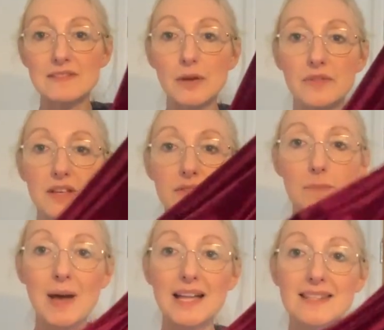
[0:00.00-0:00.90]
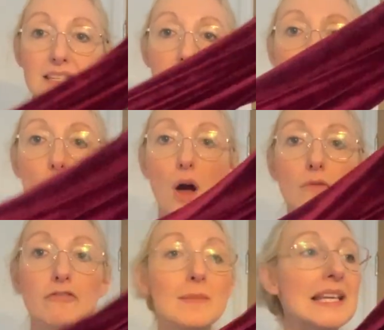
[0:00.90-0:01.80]
Now the, the pattern, if you are
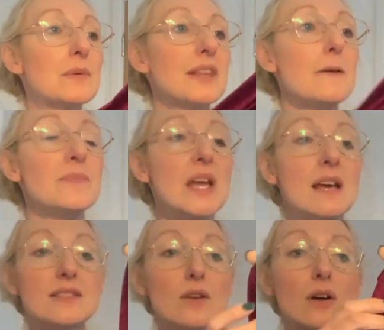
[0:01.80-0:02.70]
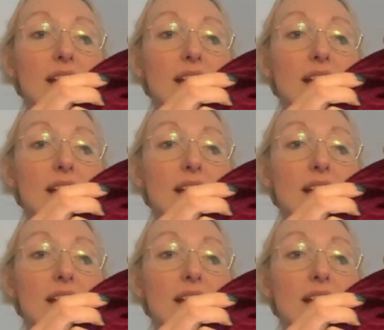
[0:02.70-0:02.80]
unfamiliar with it, it's got